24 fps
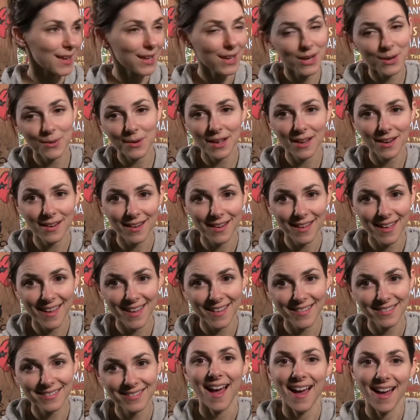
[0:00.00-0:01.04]
Here we are
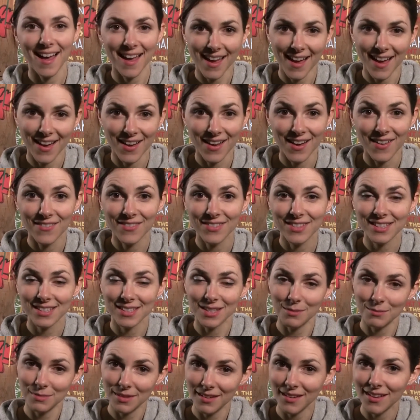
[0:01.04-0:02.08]
again. I have
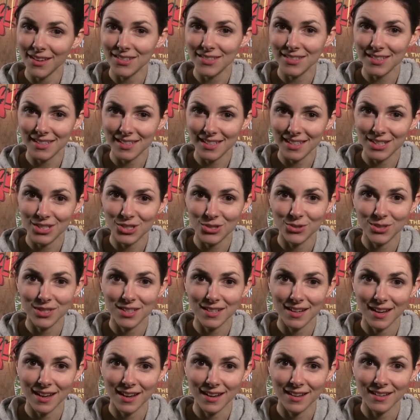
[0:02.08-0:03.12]
something else to teach you
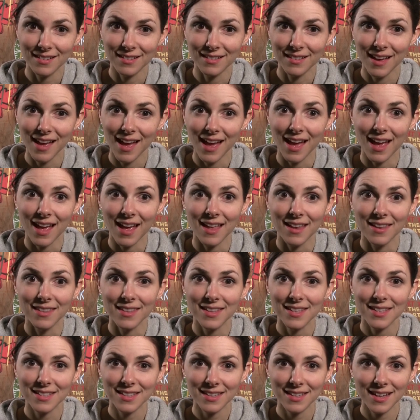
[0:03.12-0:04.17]
today, and
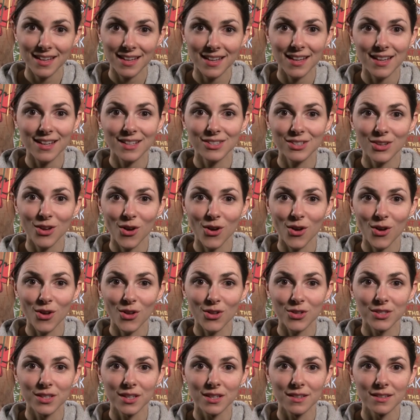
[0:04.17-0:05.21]
this thing is
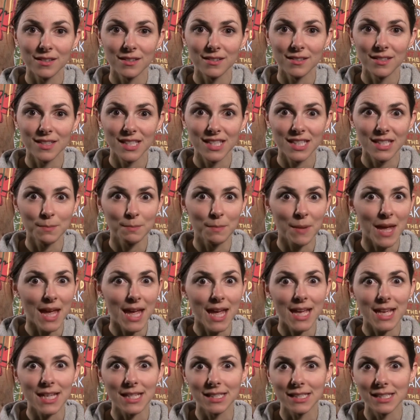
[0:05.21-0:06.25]
called
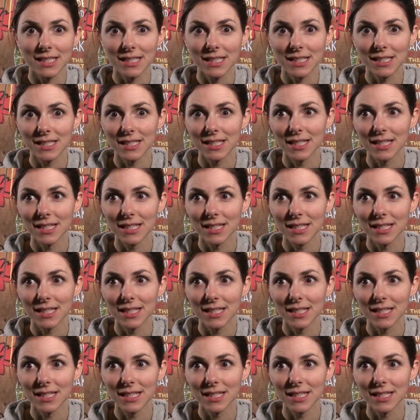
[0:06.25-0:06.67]
space.